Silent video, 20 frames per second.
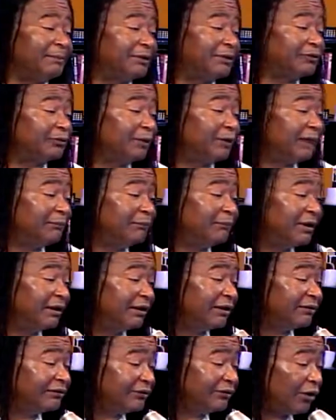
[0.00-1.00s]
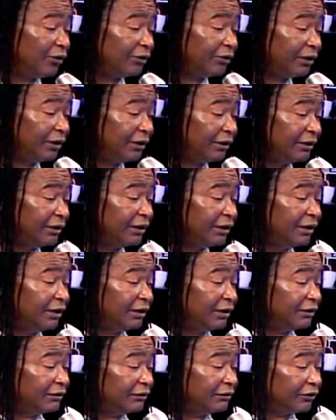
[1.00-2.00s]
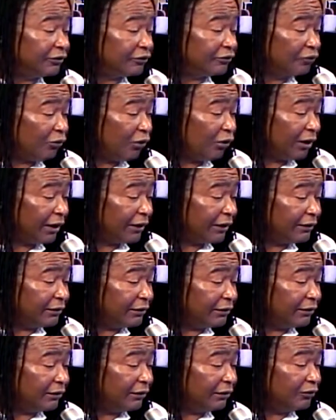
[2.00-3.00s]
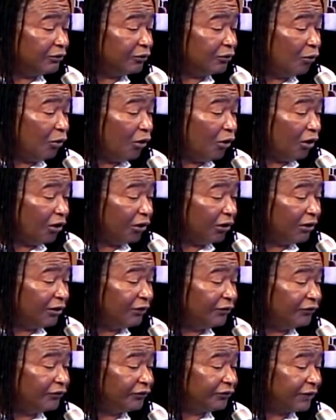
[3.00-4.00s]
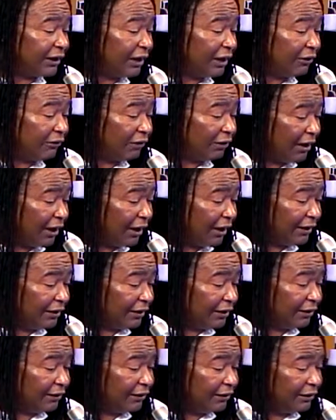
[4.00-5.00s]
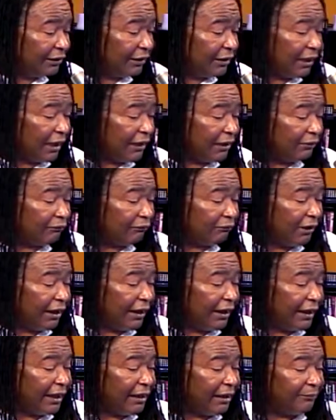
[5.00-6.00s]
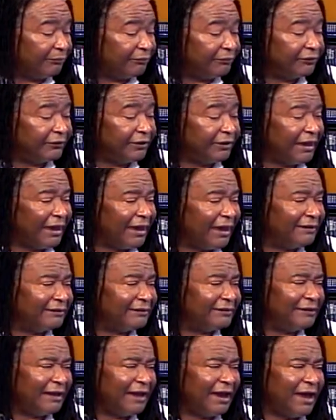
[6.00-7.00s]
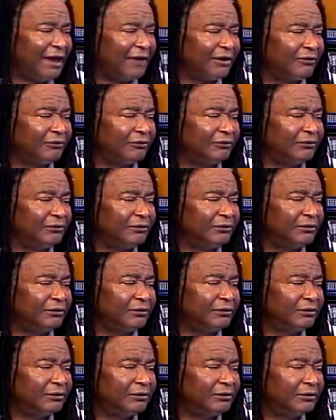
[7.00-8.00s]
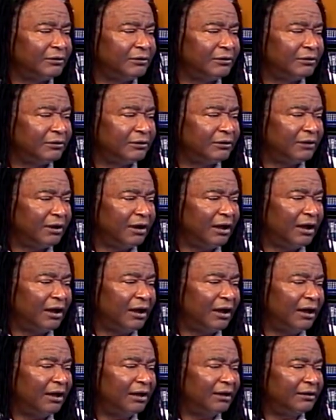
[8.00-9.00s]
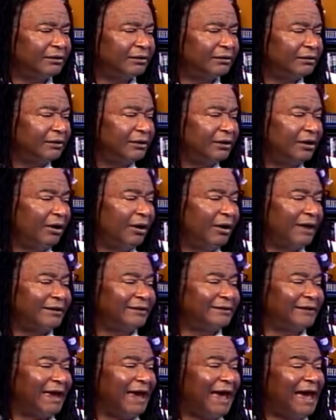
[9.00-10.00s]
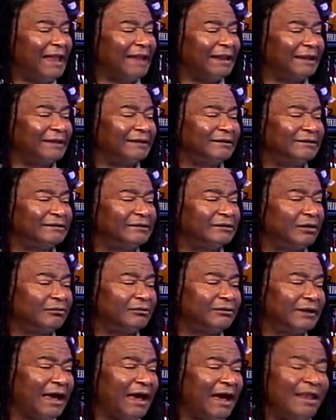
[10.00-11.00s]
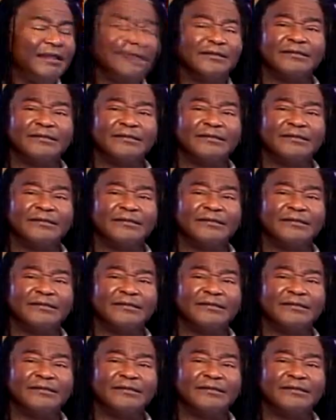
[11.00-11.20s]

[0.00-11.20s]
Between Minnesota, Detroit, New Orleans, Carolina, and the Rams, and Seattle, and Dallas. Though Dallas.